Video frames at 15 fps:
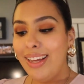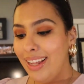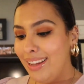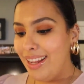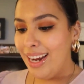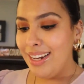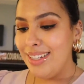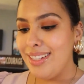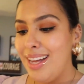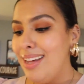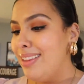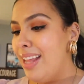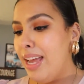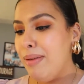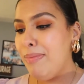and that is
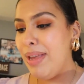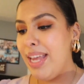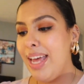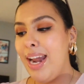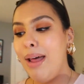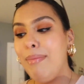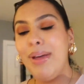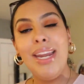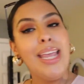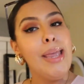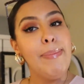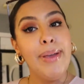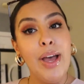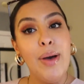unlike me, and I'm gonna keep it